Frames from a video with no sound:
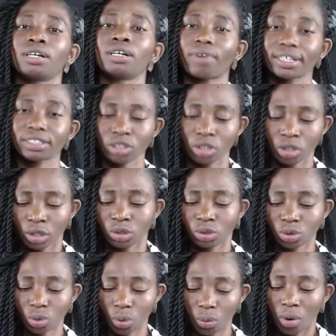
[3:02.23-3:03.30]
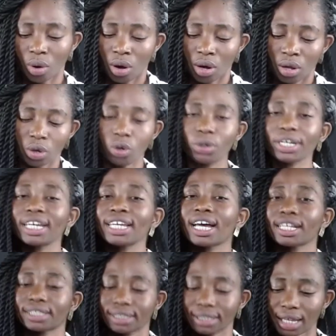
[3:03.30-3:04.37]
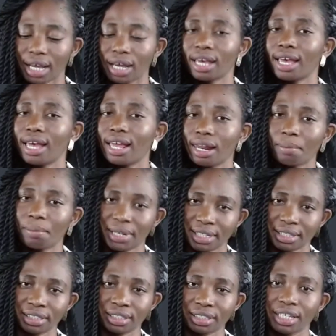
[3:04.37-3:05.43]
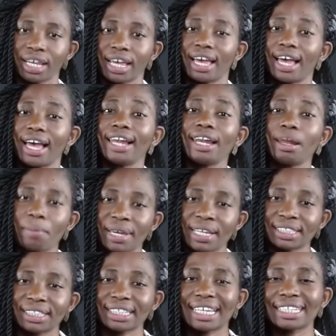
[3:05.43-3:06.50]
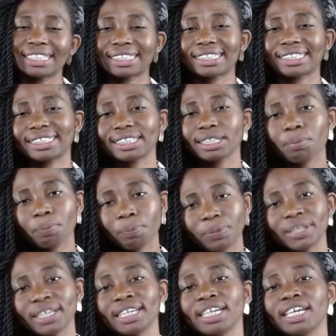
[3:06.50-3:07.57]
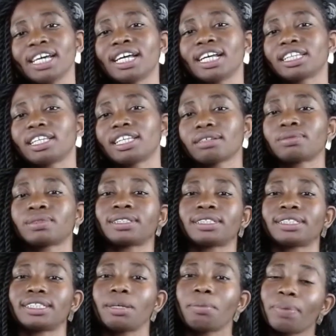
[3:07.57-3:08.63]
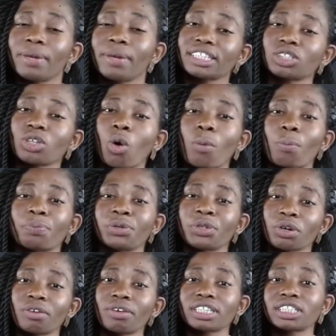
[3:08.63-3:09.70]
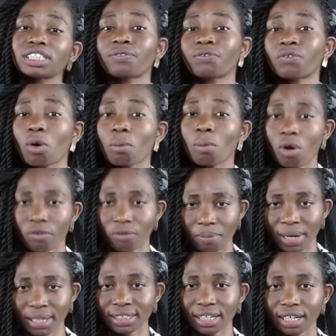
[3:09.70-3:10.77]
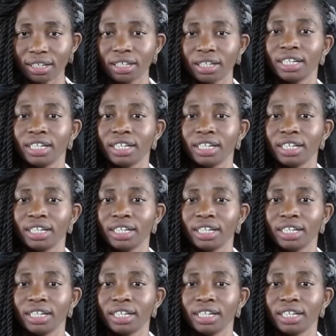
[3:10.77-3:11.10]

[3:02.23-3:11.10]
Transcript: right? So looking at elements, it's simply the simplest or purest form of matter.